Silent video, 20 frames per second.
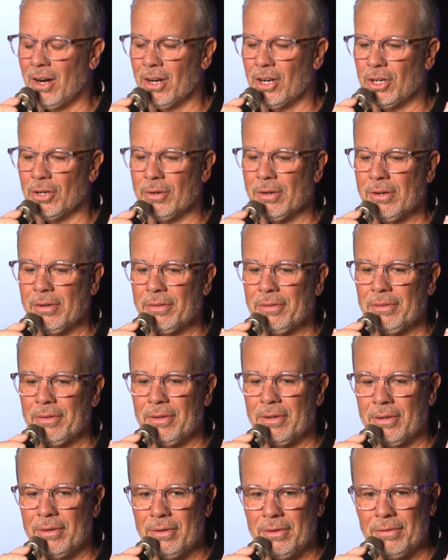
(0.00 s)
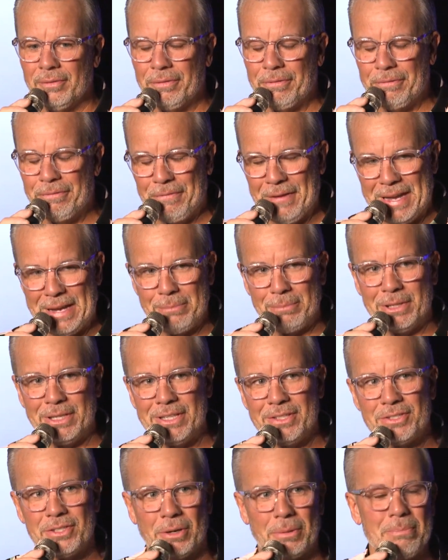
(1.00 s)
our
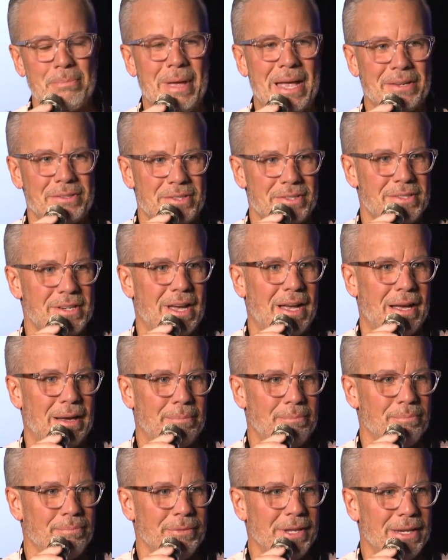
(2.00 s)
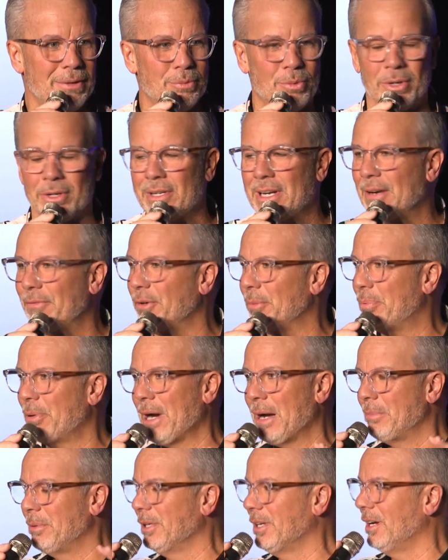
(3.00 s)
families are messed up and we're never
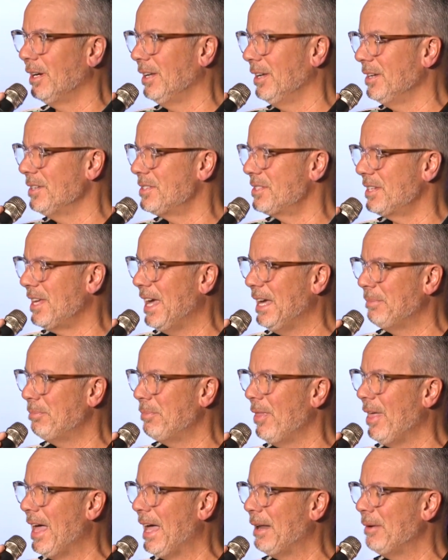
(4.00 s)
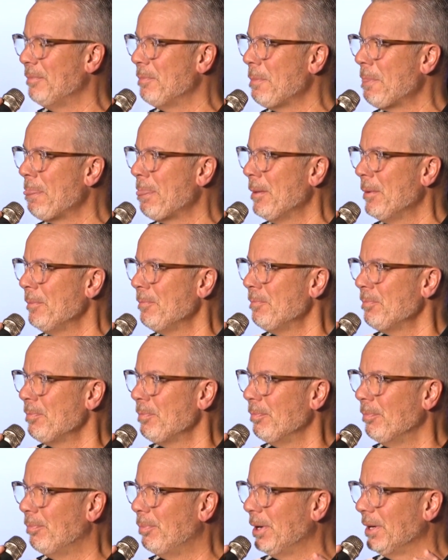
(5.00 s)
probably gonna escape that.
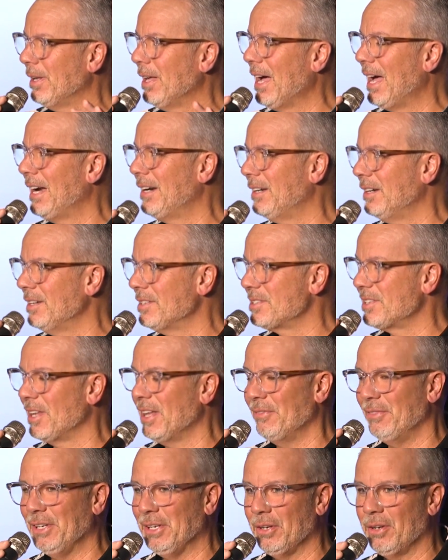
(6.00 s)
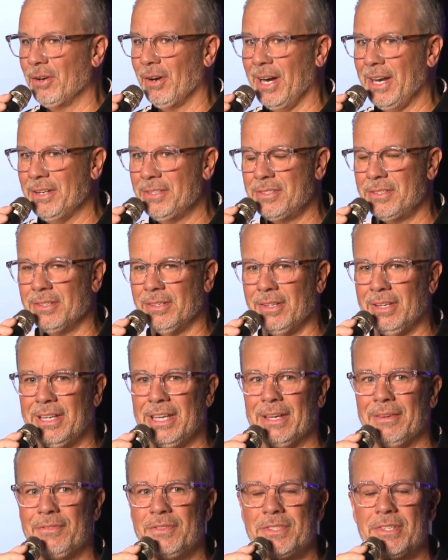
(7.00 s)
But God in his loving grace
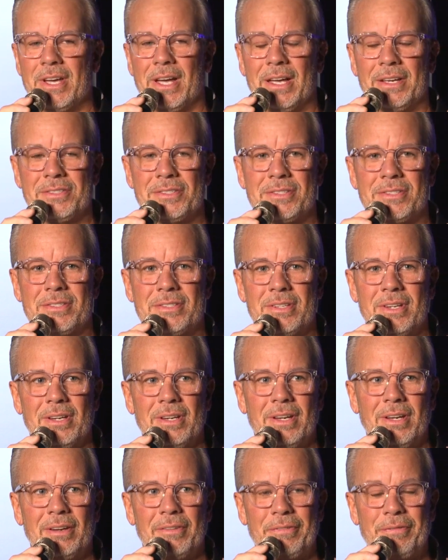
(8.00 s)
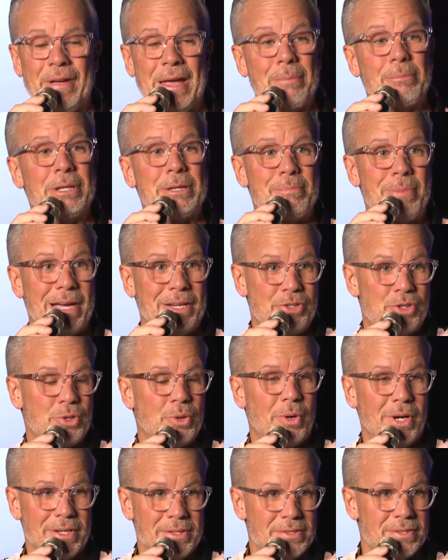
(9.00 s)
gives us family by
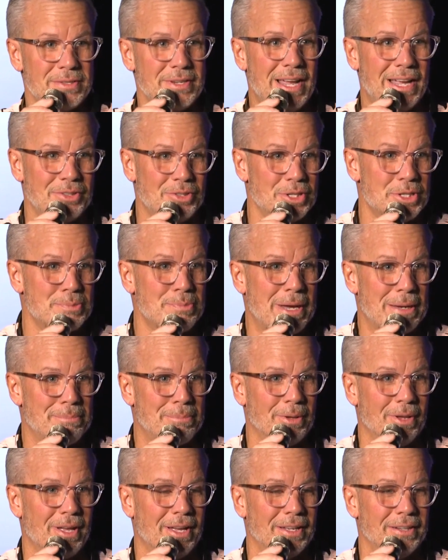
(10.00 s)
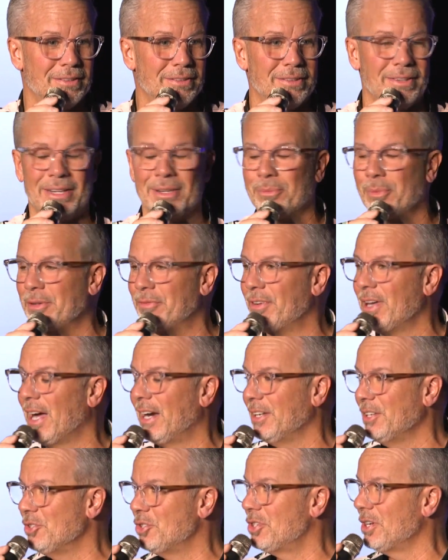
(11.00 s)
choice, not just by blood, and we've
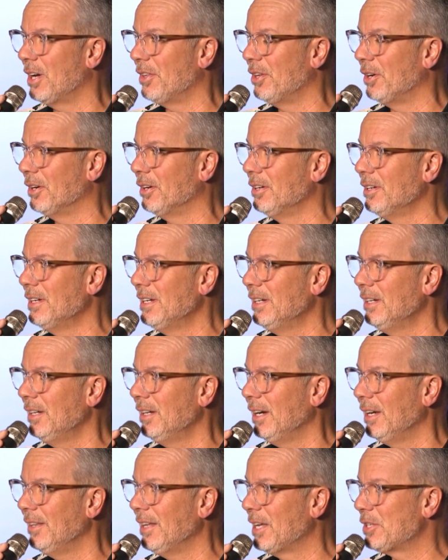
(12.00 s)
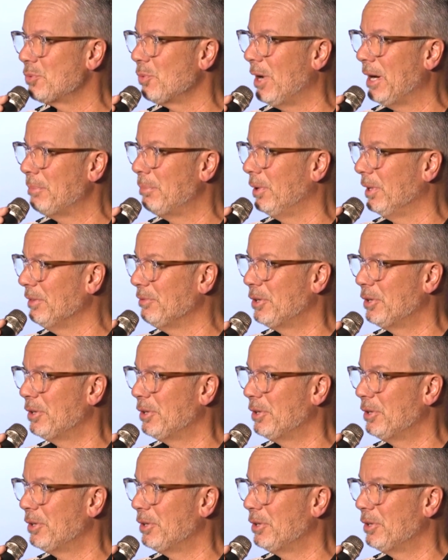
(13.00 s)
got each other. And that's why I